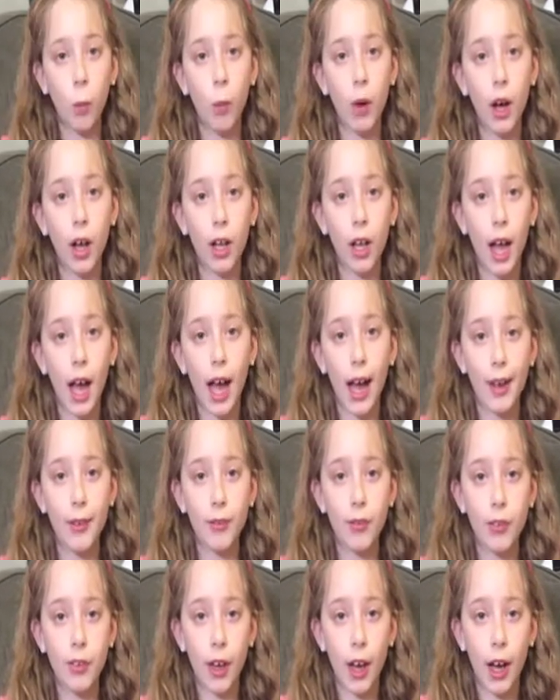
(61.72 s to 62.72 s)
Well,
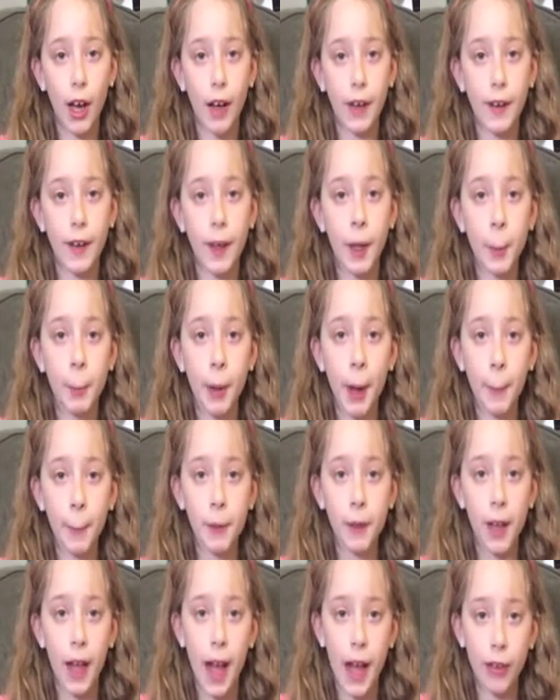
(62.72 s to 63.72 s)
I've done hip hop
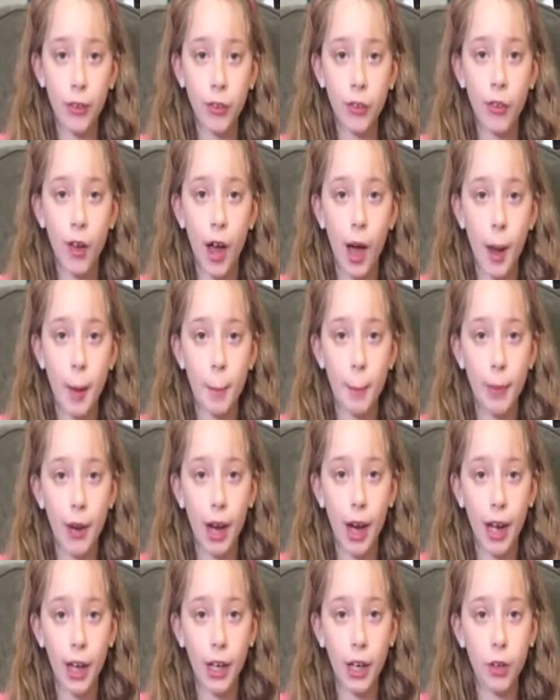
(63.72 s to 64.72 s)
class taught
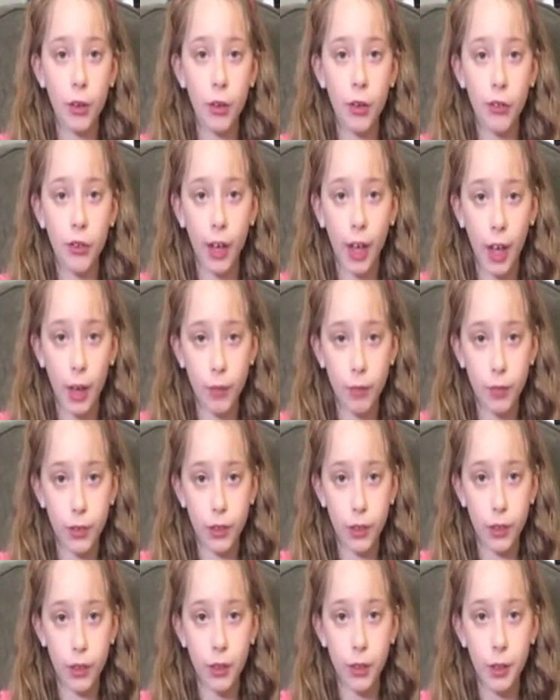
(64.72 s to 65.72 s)
by Chris
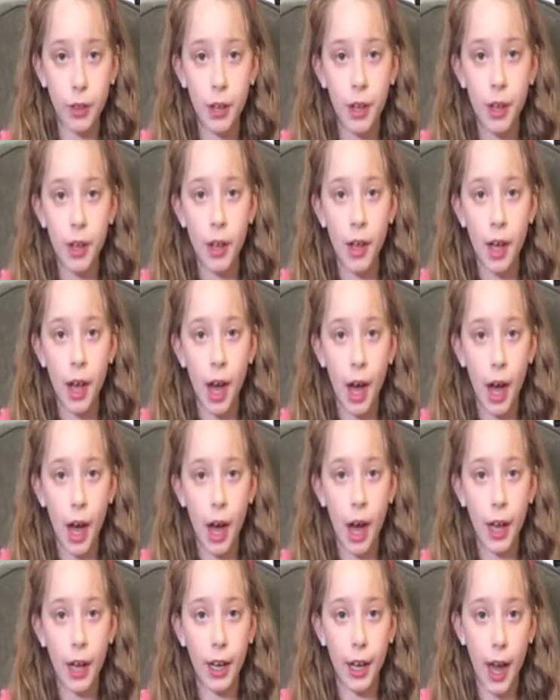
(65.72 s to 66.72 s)
Hanford.
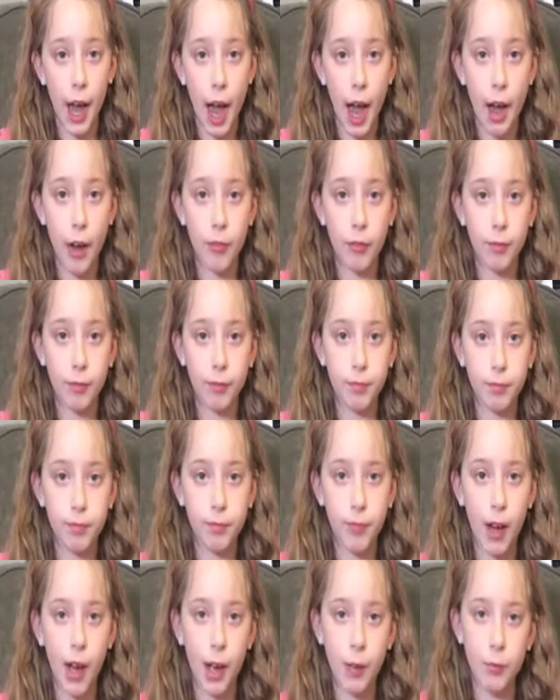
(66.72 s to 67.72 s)
I have
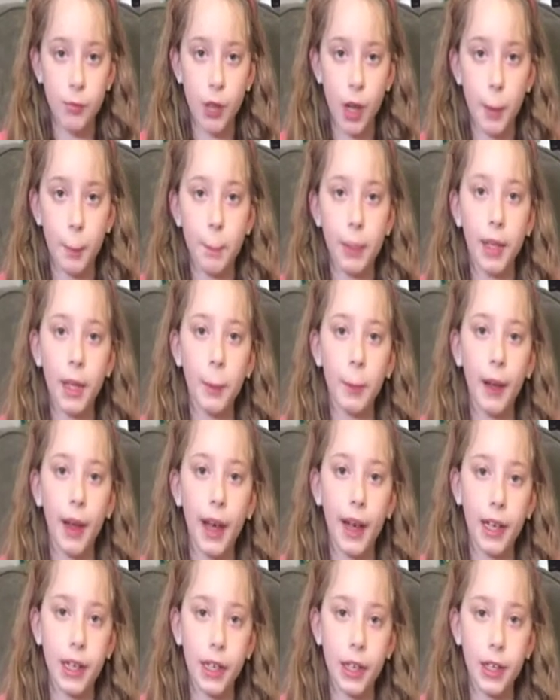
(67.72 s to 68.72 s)
I've done Peter
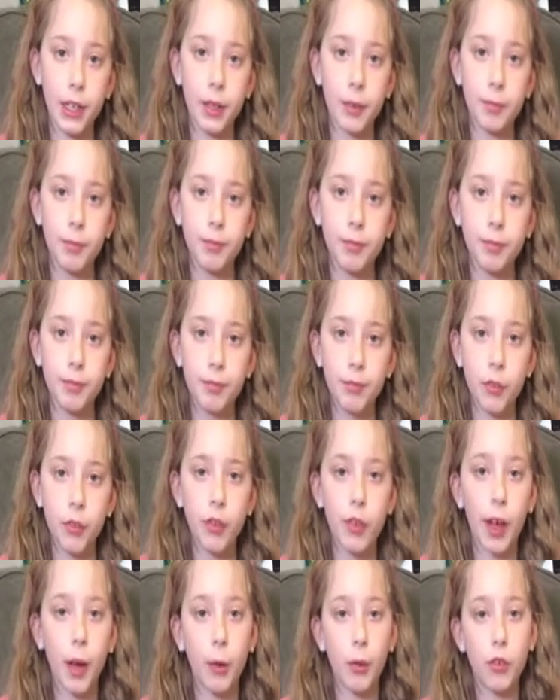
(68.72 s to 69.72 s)
Pan here.
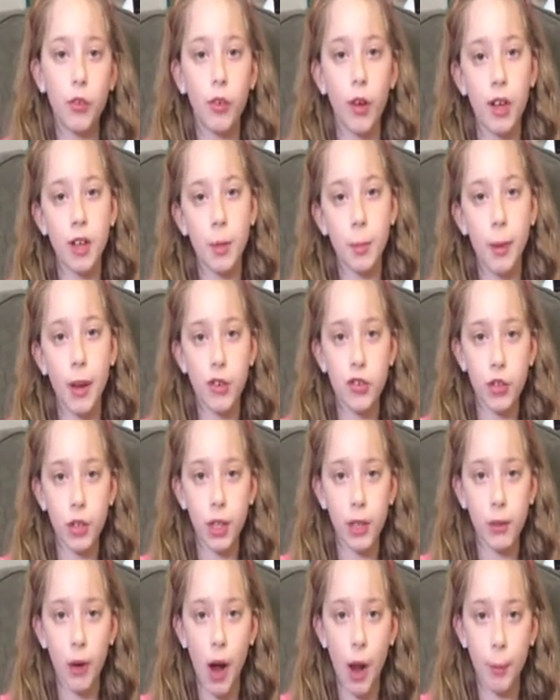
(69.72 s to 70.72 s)
That was directed by
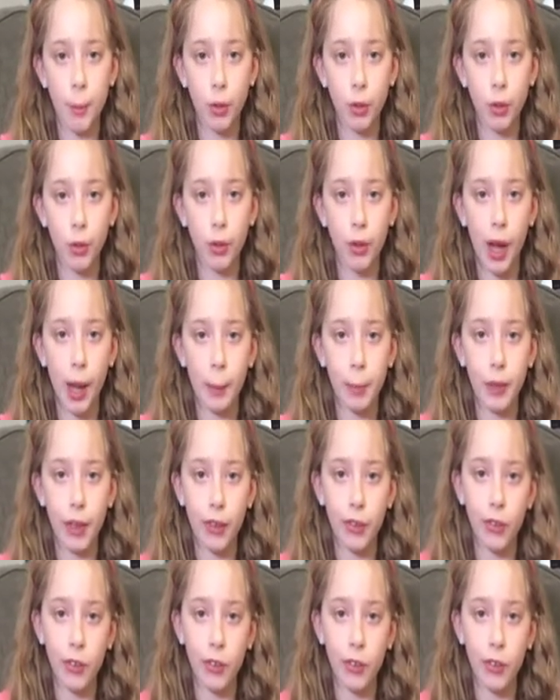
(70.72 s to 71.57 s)
Julie Reinbold. I played